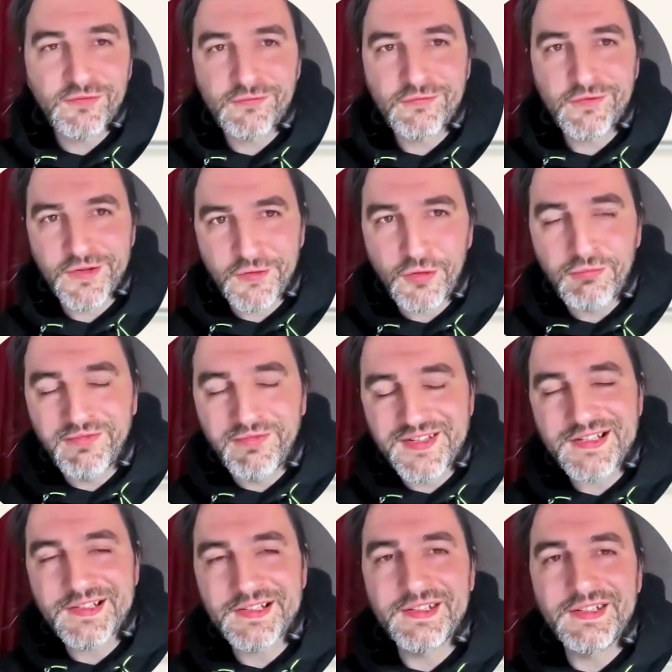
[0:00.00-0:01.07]
Rather
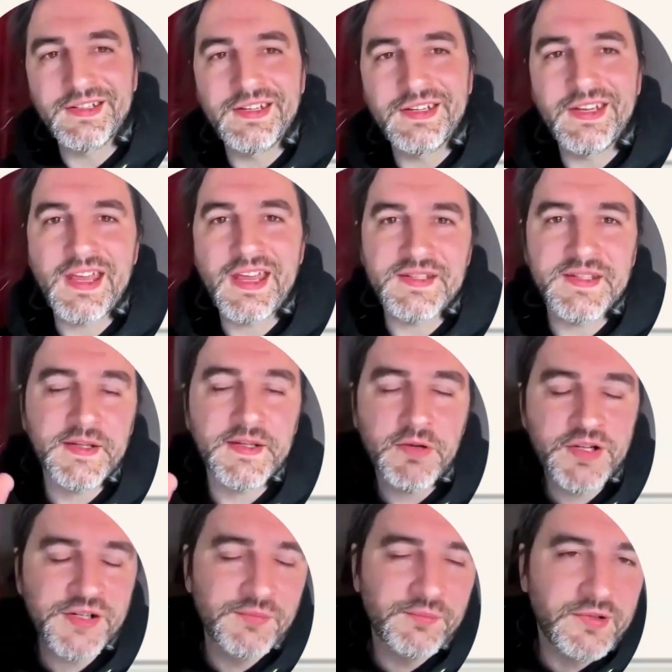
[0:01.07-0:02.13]
obviously, it has the question